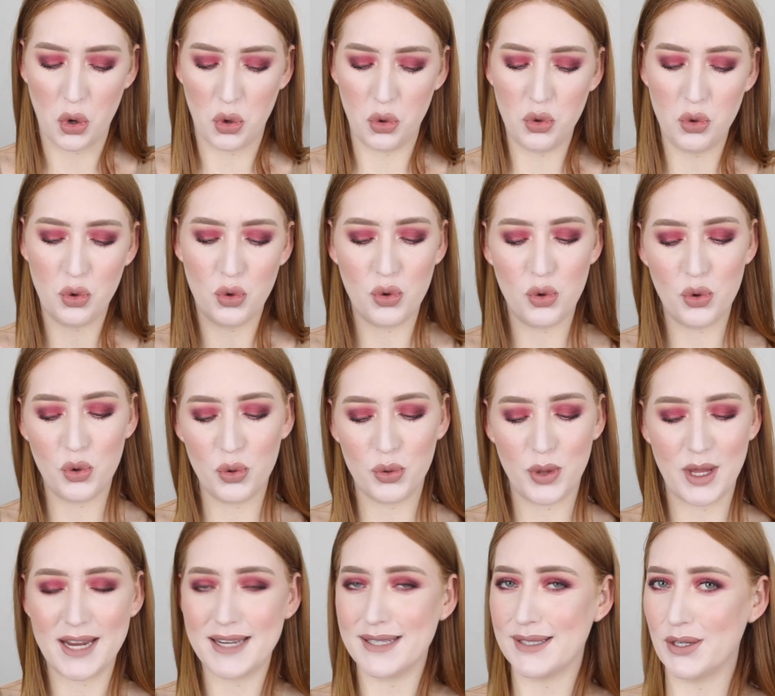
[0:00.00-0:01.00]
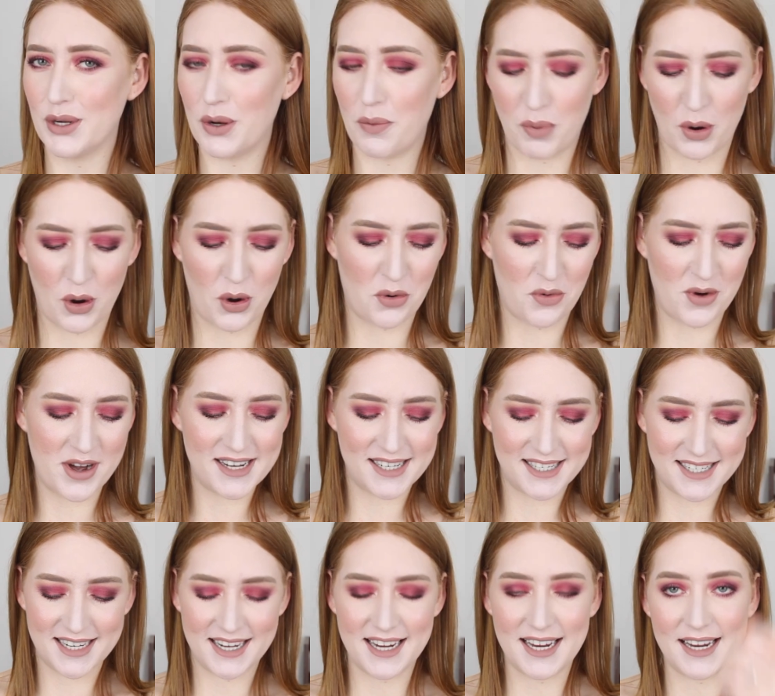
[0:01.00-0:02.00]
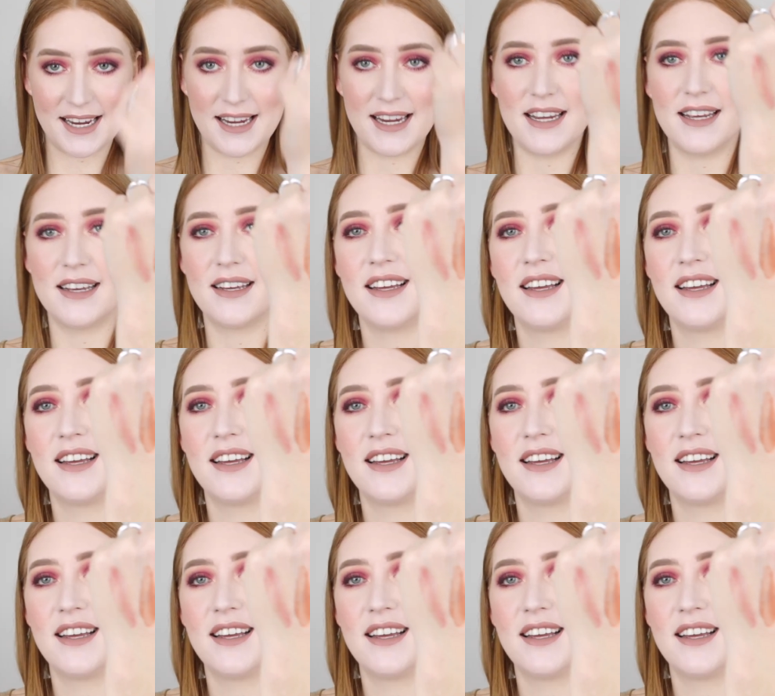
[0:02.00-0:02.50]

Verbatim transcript: Ooh, these look pretty.